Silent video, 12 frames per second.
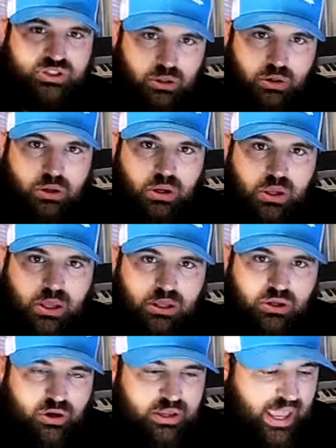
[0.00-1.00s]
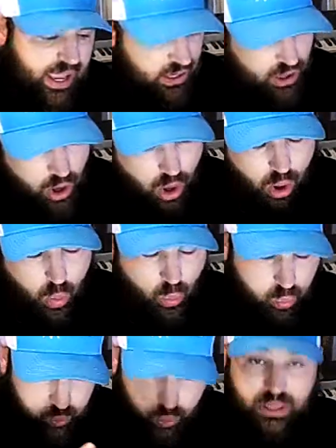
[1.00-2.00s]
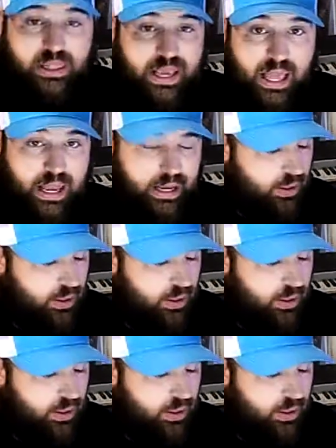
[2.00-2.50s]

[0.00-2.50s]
your gain really high